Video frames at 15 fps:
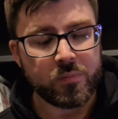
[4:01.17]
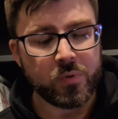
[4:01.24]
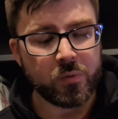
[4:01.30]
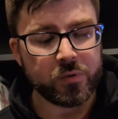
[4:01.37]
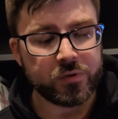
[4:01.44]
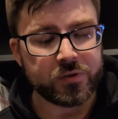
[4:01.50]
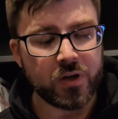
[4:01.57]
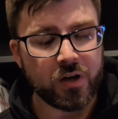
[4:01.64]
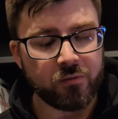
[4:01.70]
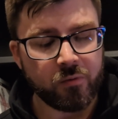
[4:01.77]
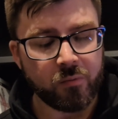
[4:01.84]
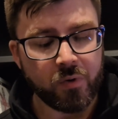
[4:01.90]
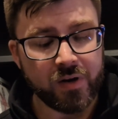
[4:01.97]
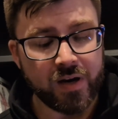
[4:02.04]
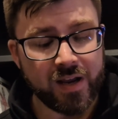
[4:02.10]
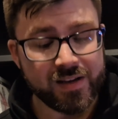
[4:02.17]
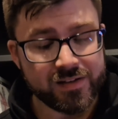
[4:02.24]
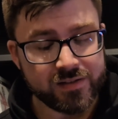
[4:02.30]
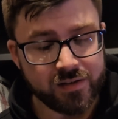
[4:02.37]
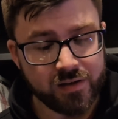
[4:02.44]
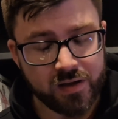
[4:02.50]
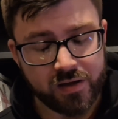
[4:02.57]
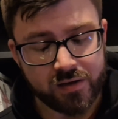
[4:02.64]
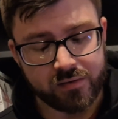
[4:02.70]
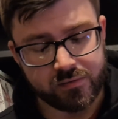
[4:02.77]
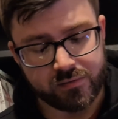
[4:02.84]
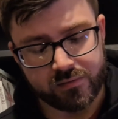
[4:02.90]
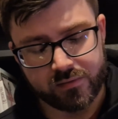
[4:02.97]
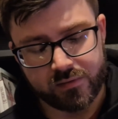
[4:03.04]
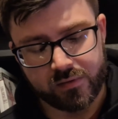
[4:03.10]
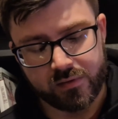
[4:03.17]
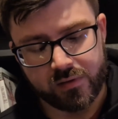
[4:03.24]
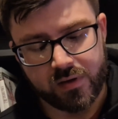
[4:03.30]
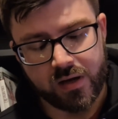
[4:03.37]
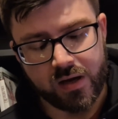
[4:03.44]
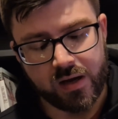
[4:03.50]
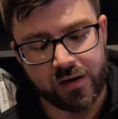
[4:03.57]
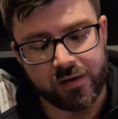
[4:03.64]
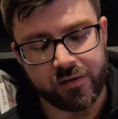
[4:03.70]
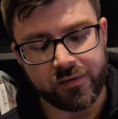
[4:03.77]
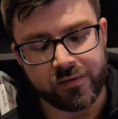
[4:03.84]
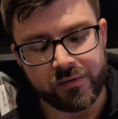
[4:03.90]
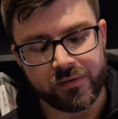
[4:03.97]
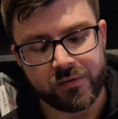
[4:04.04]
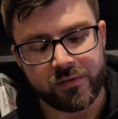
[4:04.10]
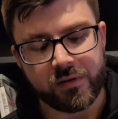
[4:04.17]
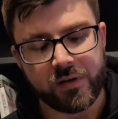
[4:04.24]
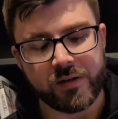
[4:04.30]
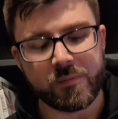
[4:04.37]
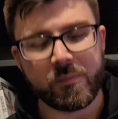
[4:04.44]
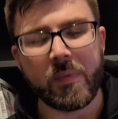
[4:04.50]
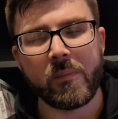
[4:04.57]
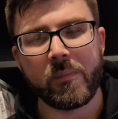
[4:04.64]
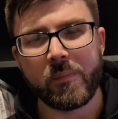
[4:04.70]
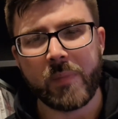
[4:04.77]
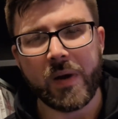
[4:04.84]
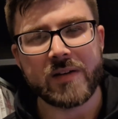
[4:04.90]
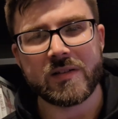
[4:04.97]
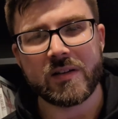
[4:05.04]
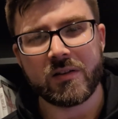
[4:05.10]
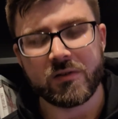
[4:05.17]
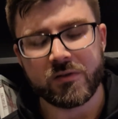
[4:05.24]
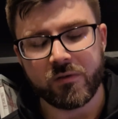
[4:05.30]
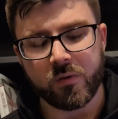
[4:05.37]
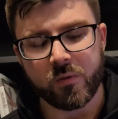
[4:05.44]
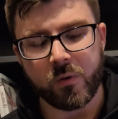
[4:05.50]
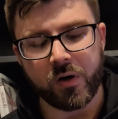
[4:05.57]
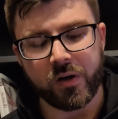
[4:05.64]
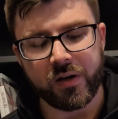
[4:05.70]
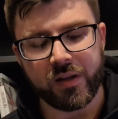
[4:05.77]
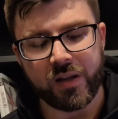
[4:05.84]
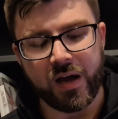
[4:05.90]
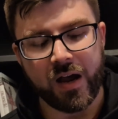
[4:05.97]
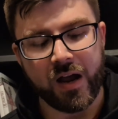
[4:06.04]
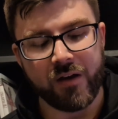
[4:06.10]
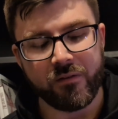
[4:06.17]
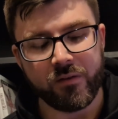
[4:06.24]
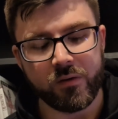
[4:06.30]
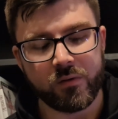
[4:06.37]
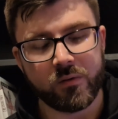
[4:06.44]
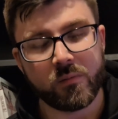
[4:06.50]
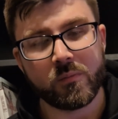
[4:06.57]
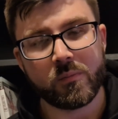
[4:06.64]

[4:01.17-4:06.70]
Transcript: But we'll start off with one that isn't that, and it's basically because of the quality that I haven't